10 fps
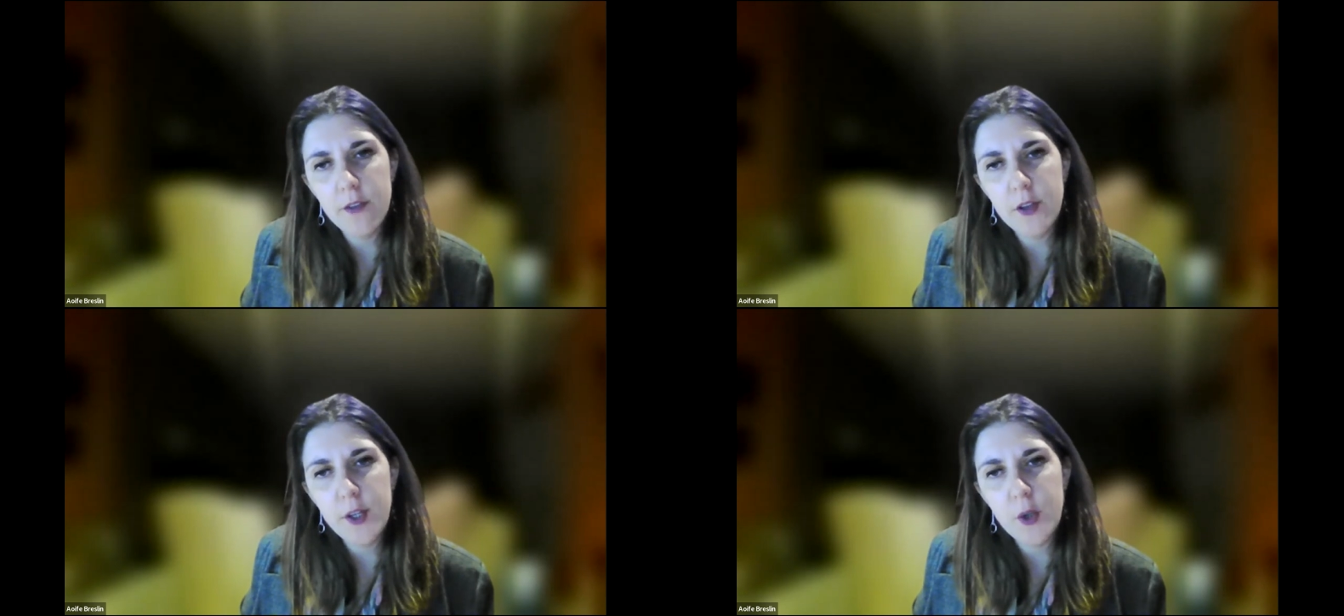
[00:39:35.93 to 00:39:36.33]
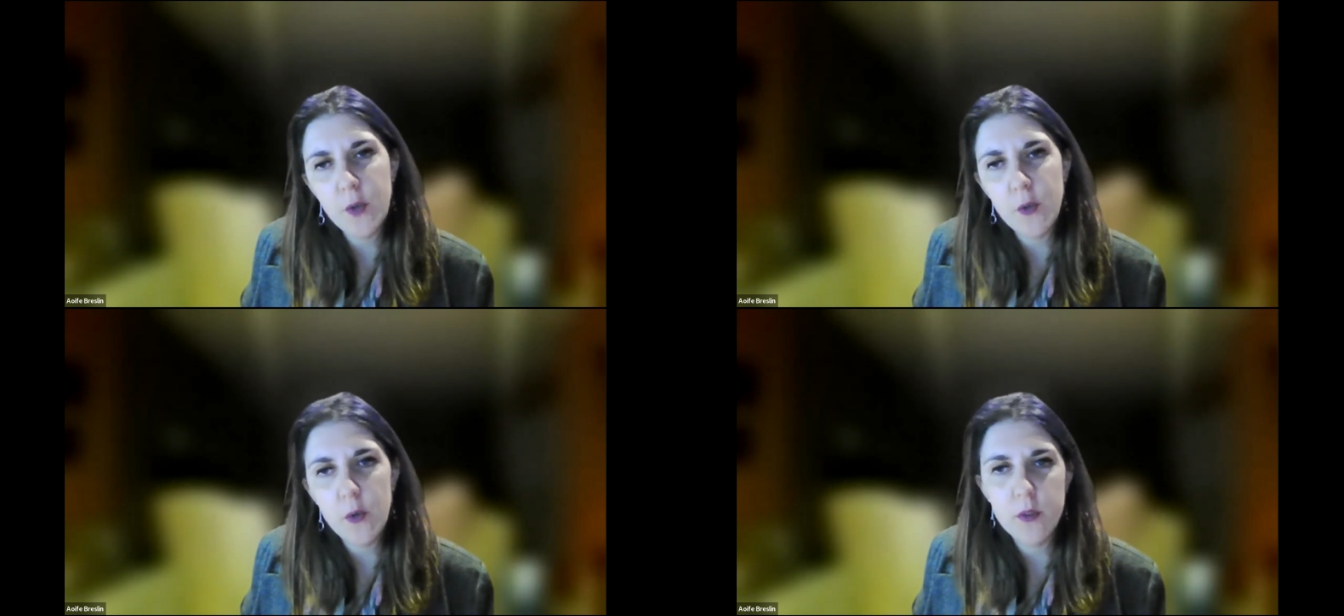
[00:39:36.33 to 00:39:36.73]
for a
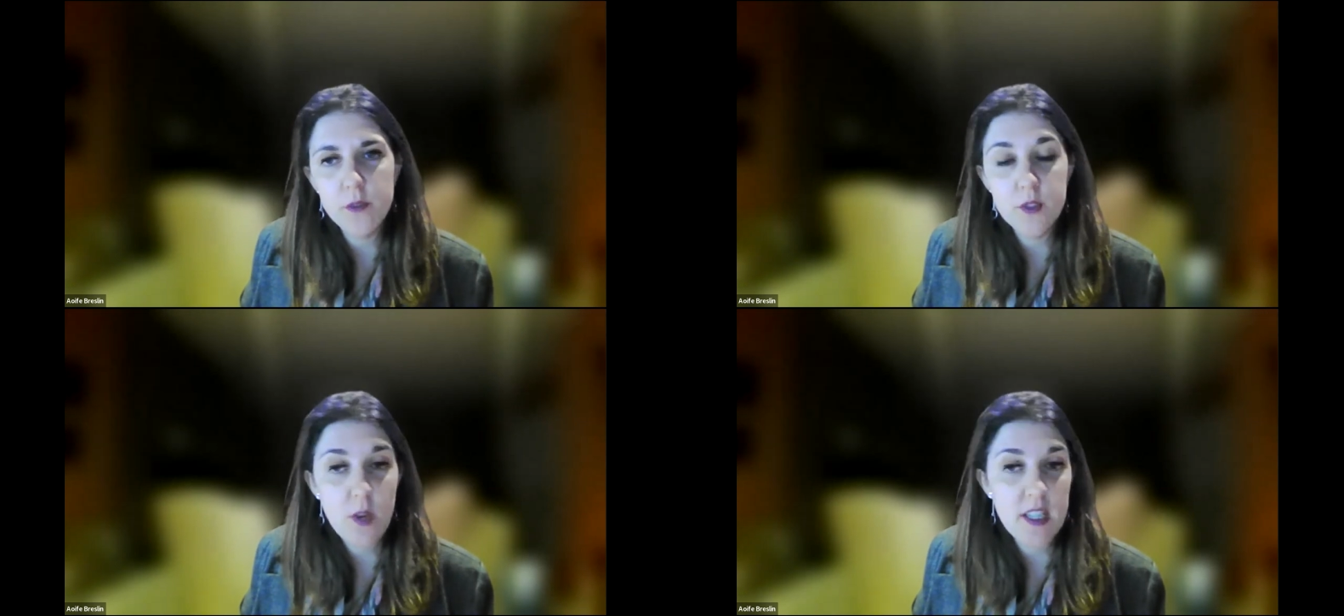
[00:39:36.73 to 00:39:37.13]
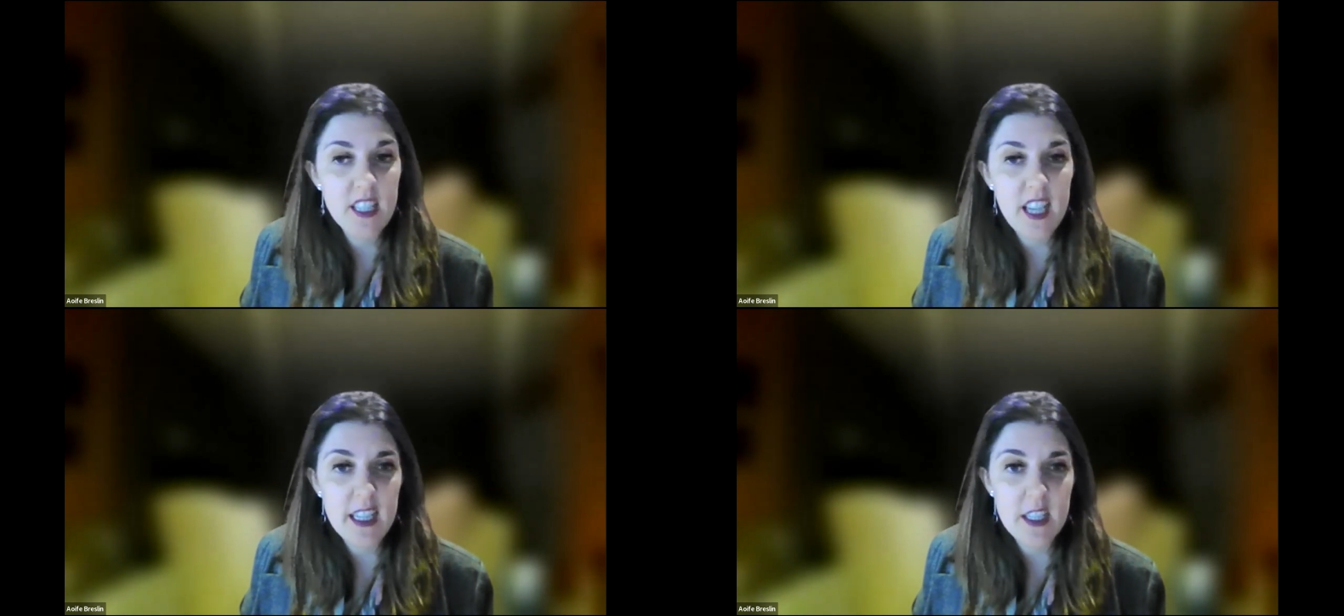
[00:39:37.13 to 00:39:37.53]
young woman
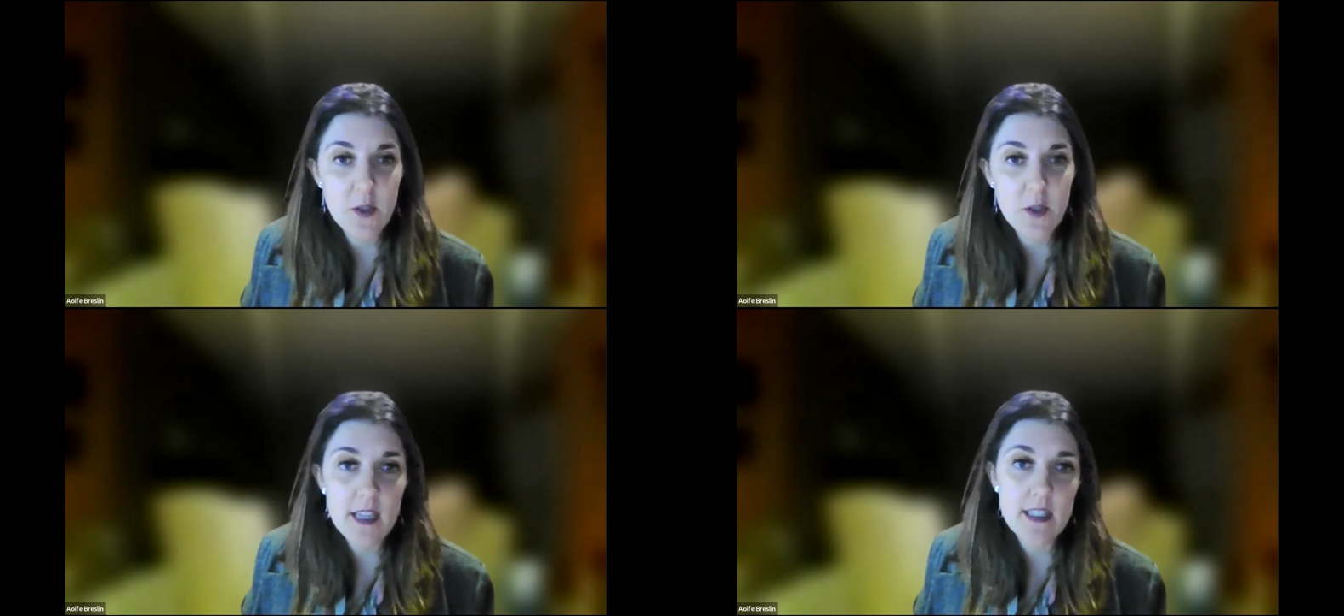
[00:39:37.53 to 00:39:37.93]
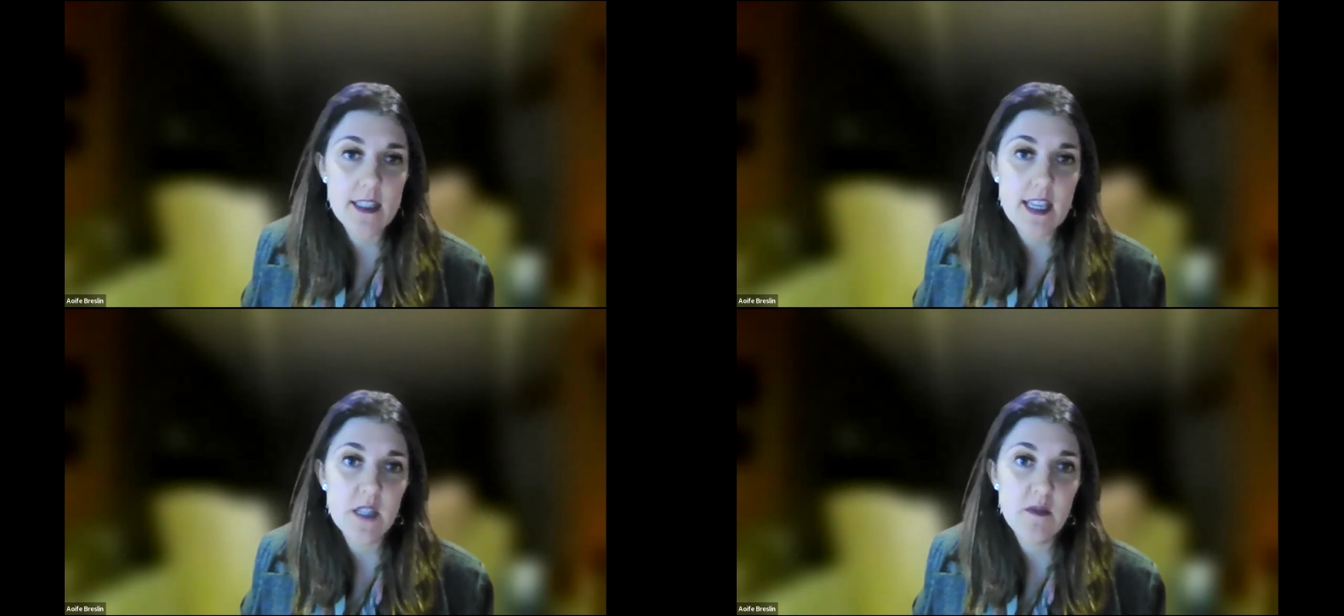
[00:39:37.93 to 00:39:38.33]
28 who
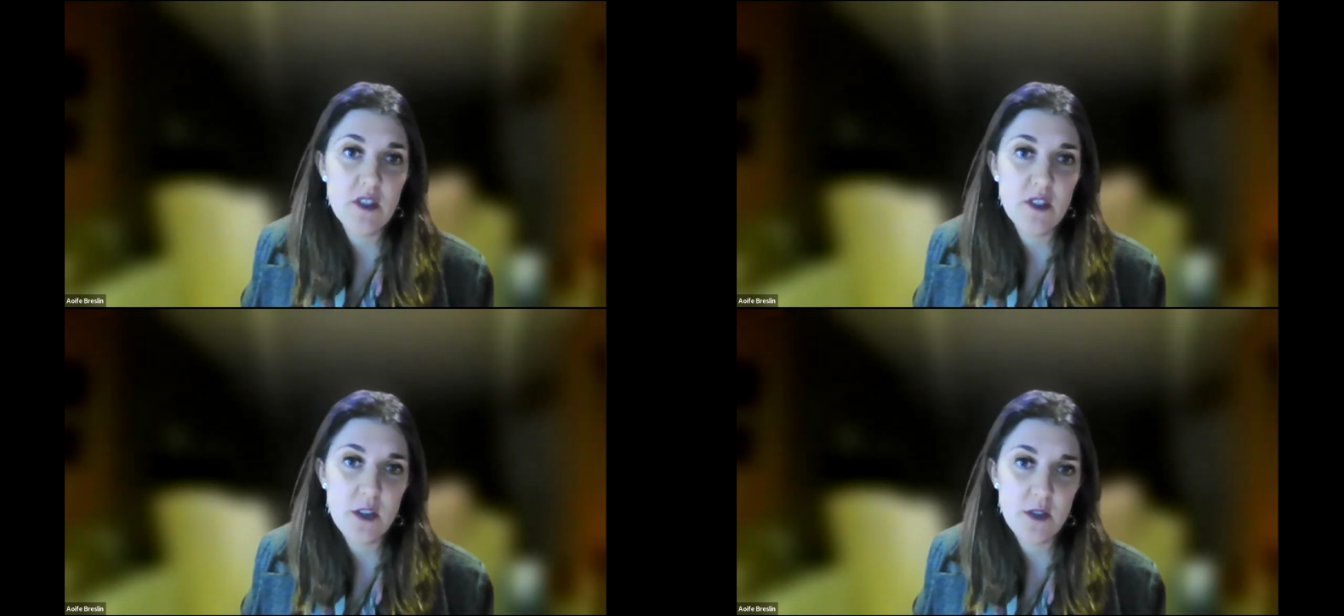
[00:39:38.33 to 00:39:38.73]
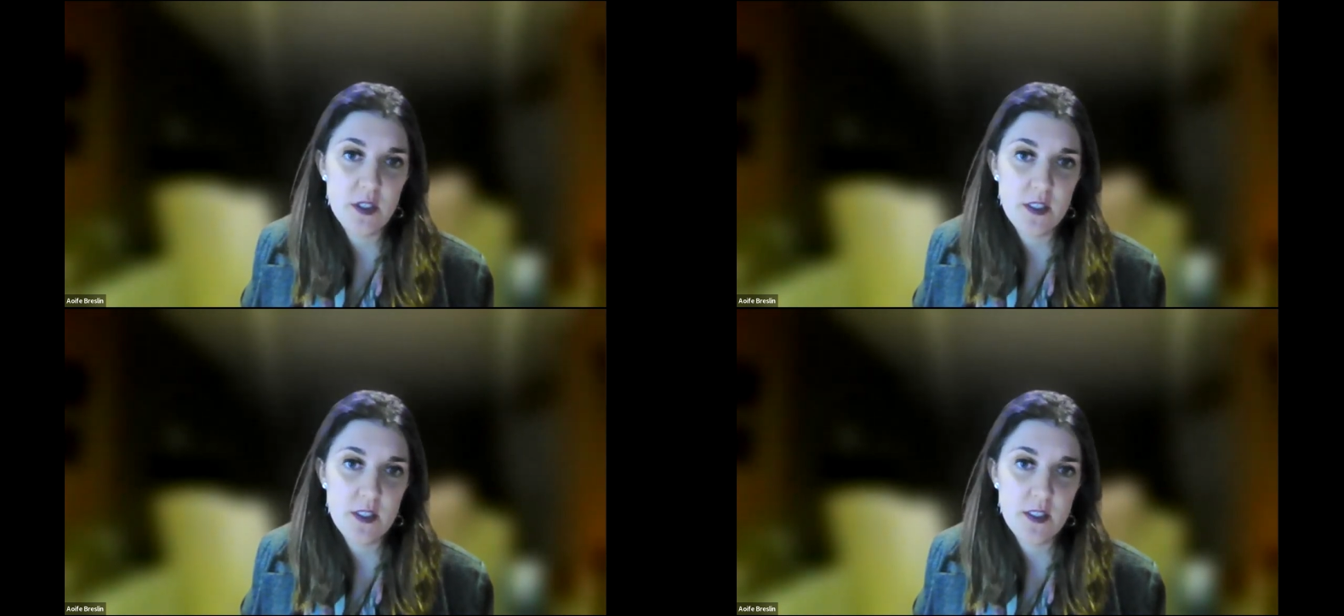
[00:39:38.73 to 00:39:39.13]
has
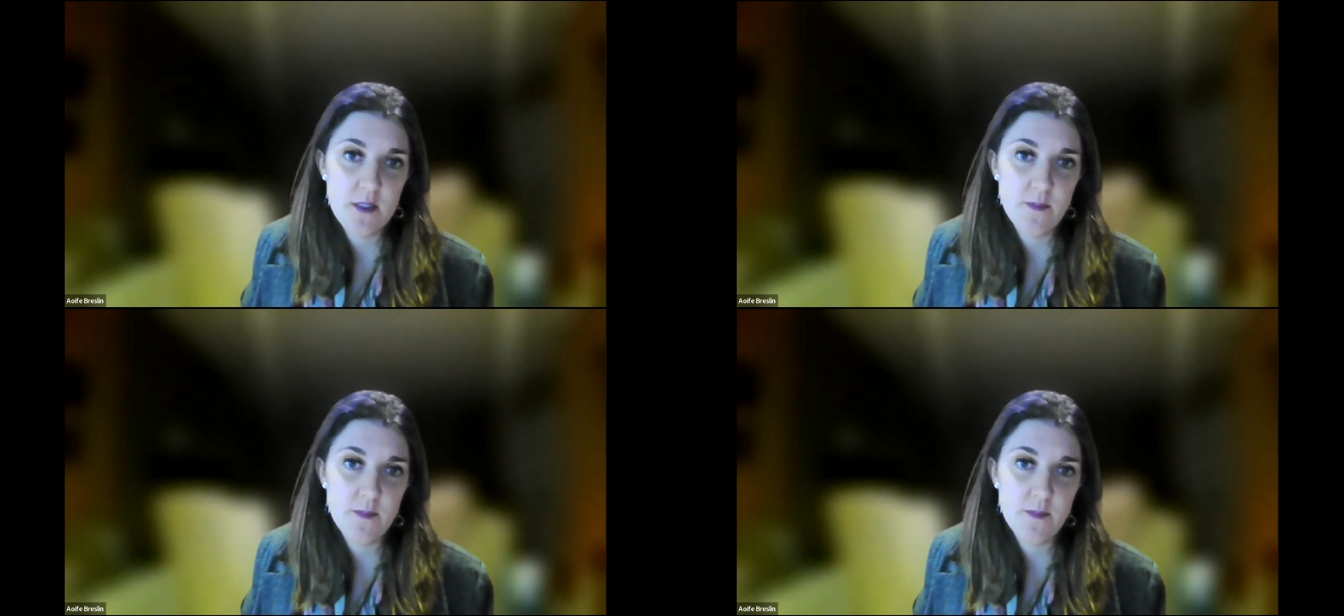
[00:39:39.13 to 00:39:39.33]
endometriosis?